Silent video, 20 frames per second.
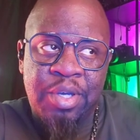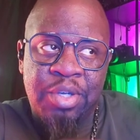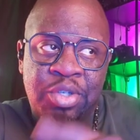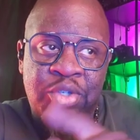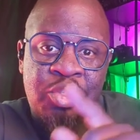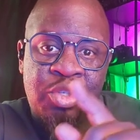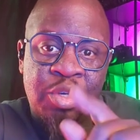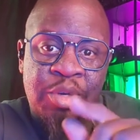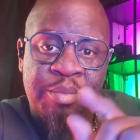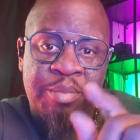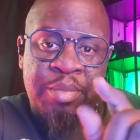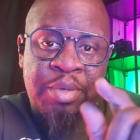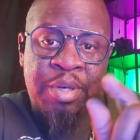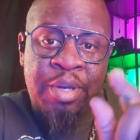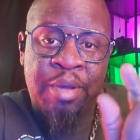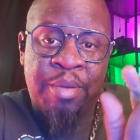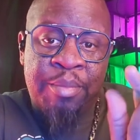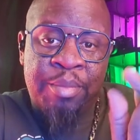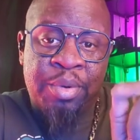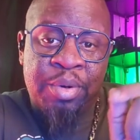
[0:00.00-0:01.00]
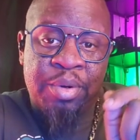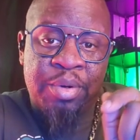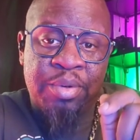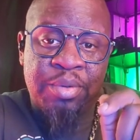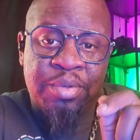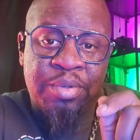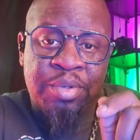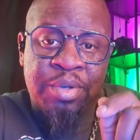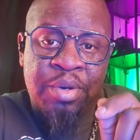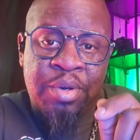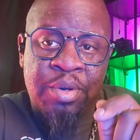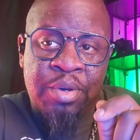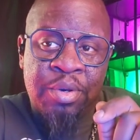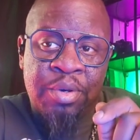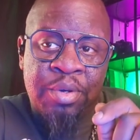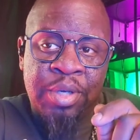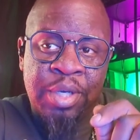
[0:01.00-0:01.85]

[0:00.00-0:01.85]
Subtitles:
jump numbers. So